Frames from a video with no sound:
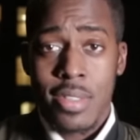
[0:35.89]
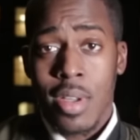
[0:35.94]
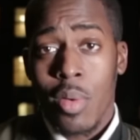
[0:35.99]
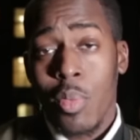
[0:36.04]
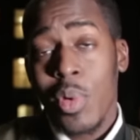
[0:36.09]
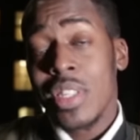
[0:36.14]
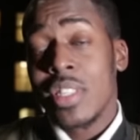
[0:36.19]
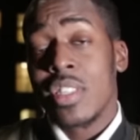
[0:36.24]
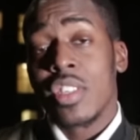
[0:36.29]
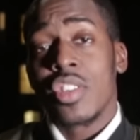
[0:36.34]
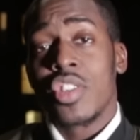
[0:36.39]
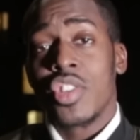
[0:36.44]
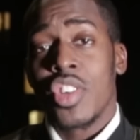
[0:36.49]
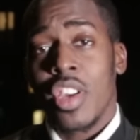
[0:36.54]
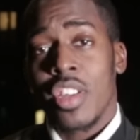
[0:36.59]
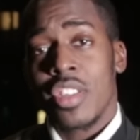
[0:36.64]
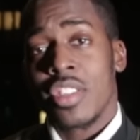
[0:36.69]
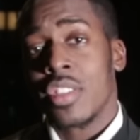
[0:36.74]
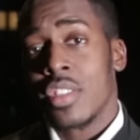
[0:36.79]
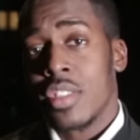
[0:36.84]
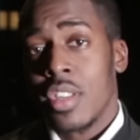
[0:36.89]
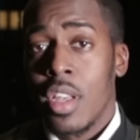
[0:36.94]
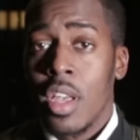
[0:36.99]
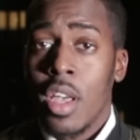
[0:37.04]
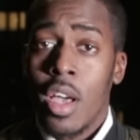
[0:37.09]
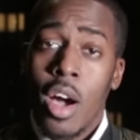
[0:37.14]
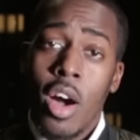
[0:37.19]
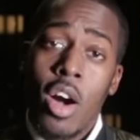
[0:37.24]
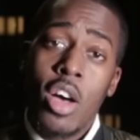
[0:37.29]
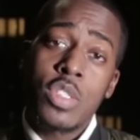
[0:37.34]
I went to the church,
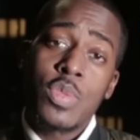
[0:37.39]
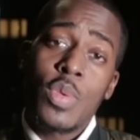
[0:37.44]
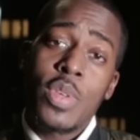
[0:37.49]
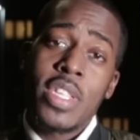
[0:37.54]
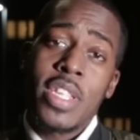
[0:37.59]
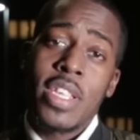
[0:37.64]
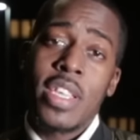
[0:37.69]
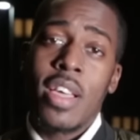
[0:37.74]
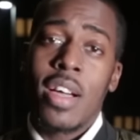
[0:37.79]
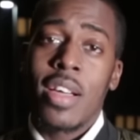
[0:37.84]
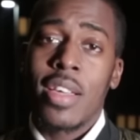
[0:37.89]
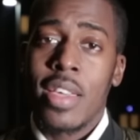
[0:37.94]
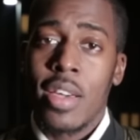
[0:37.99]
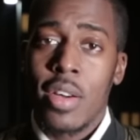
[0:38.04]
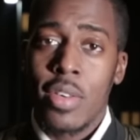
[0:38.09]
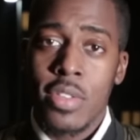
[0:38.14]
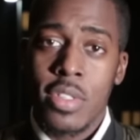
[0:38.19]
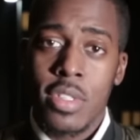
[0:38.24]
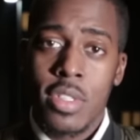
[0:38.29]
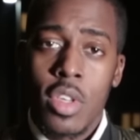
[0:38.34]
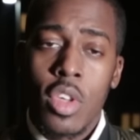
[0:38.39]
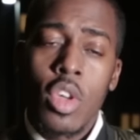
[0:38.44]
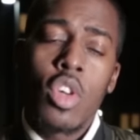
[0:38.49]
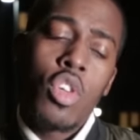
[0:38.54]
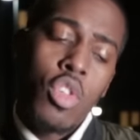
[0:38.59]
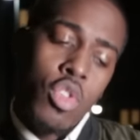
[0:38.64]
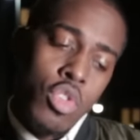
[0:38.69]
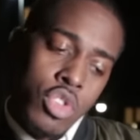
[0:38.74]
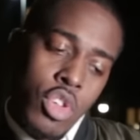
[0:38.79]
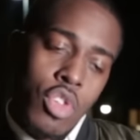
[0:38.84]
I asked one of the young girls,
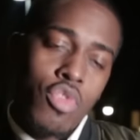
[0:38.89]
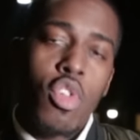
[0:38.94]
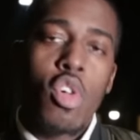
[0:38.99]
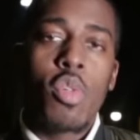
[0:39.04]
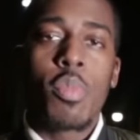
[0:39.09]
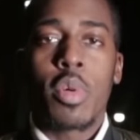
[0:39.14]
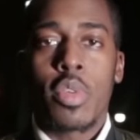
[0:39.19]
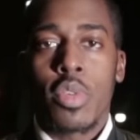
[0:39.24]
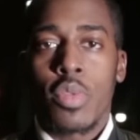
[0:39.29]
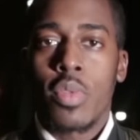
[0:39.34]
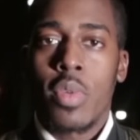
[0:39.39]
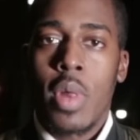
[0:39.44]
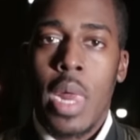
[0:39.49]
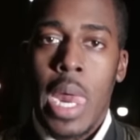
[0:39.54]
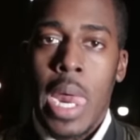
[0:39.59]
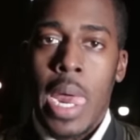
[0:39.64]
Who's your role model?